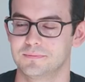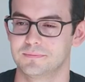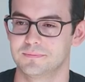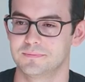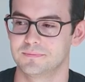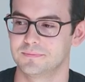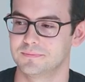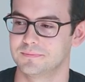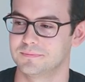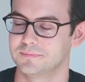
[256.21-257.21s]

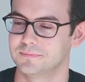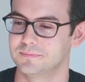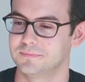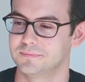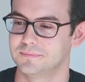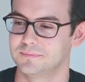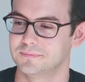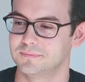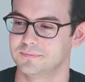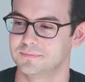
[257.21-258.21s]

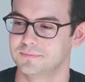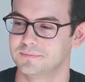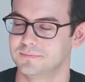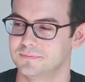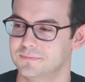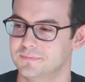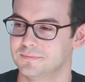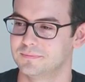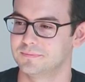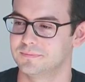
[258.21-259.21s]

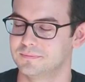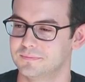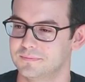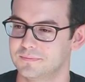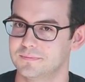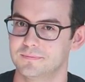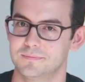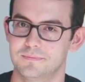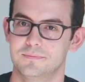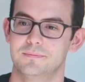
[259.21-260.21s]

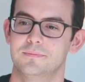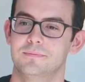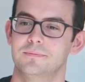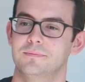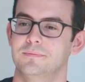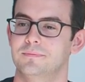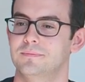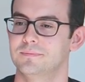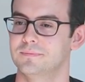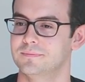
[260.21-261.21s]

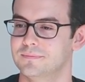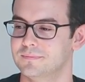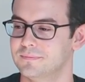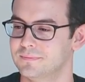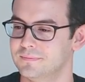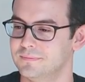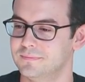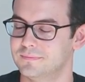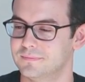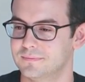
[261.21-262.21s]

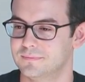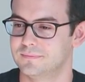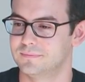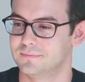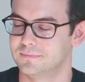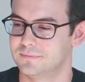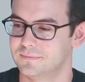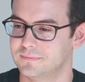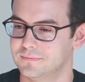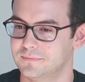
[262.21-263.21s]

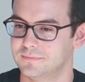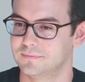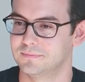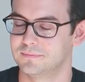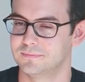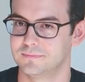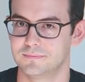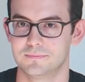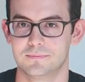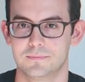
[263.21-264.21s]
No words are spoken by the person on screen.